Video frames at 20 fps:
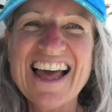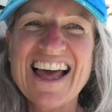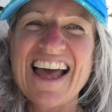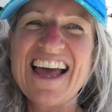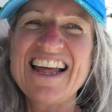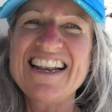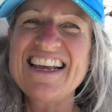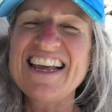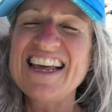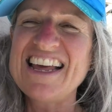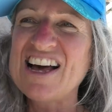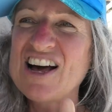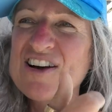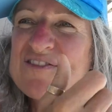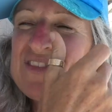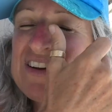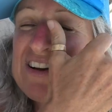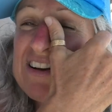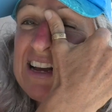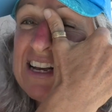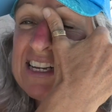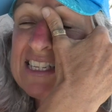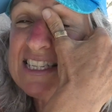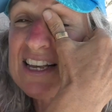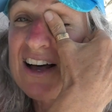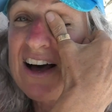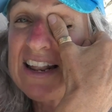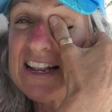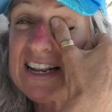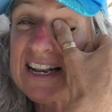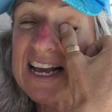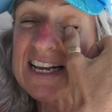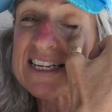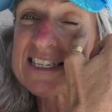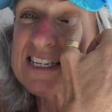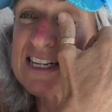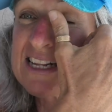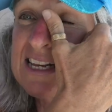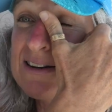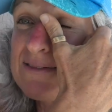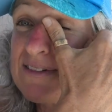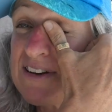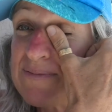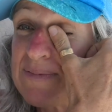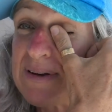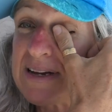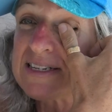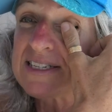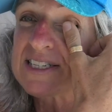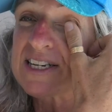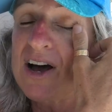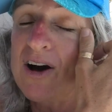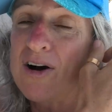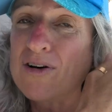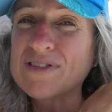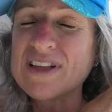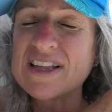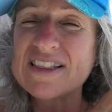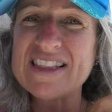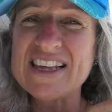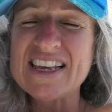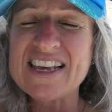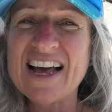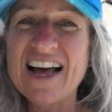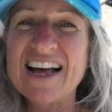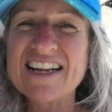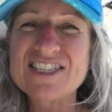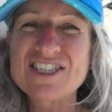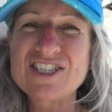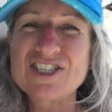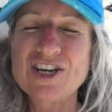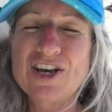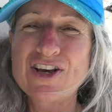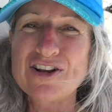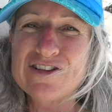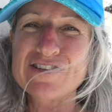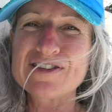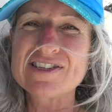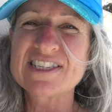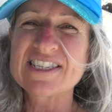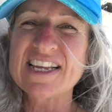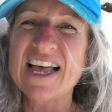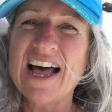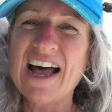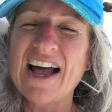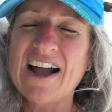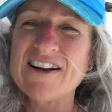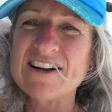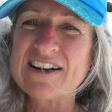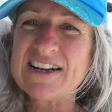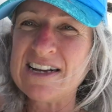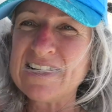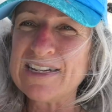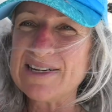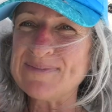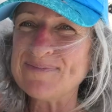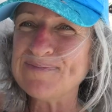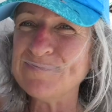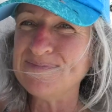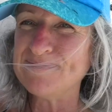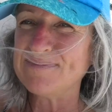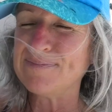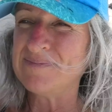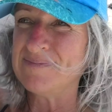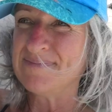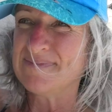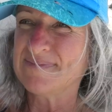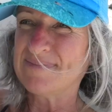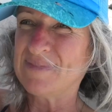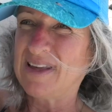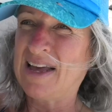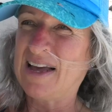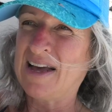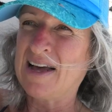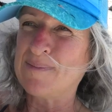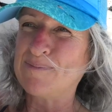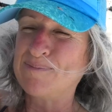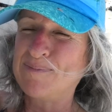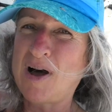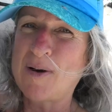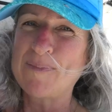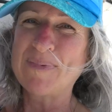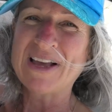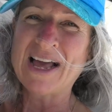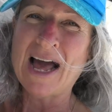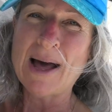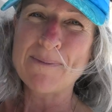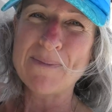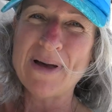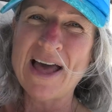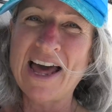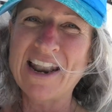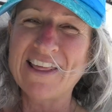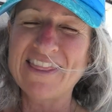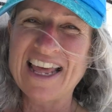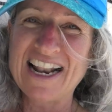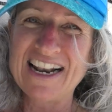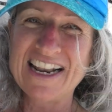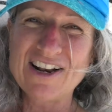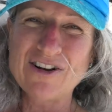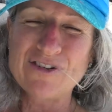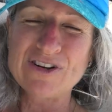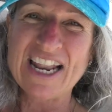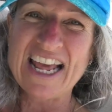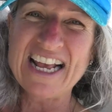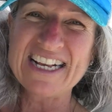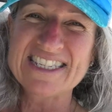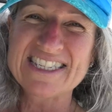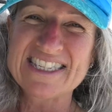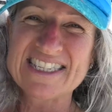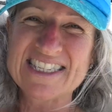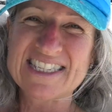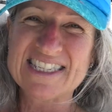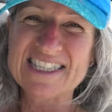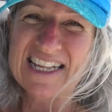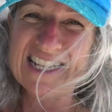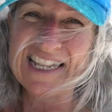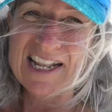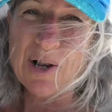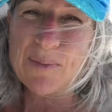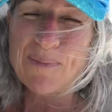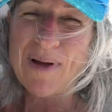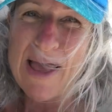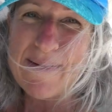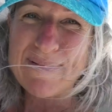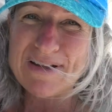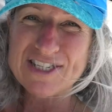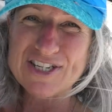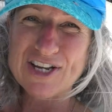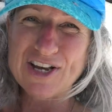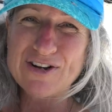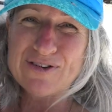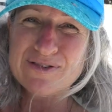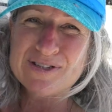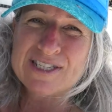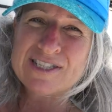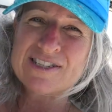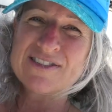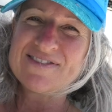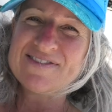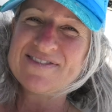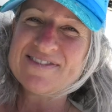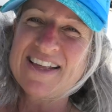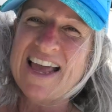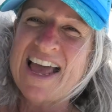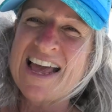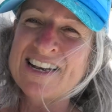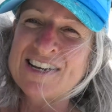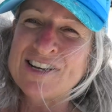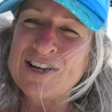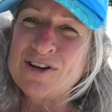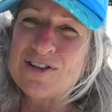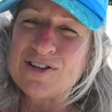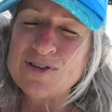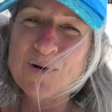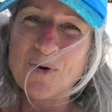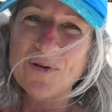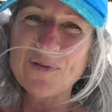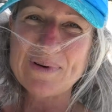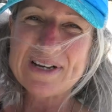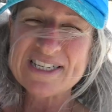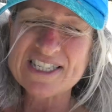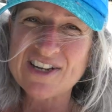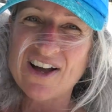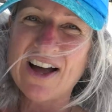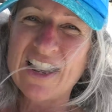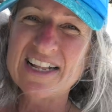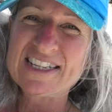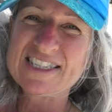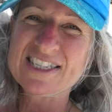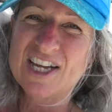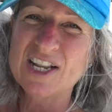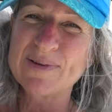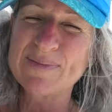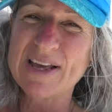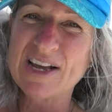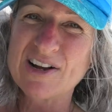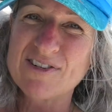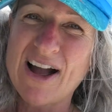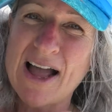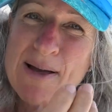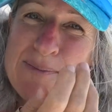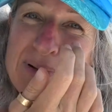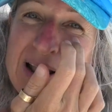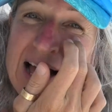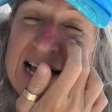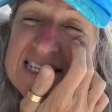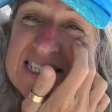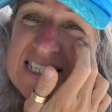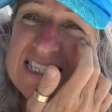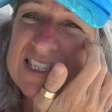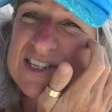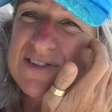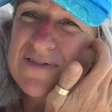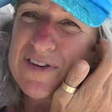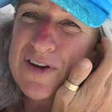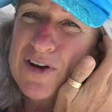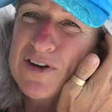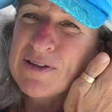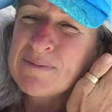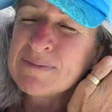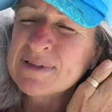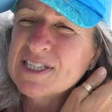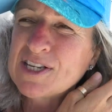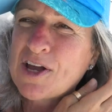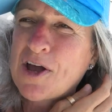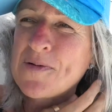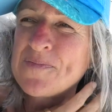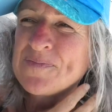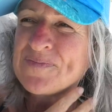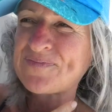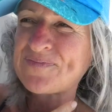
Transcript: And yeah, I'm very excited actually. We've been told that the turtles are popping up out of their little nests, the little baby turtles, and Northwest Island's going to be a great place to view them, so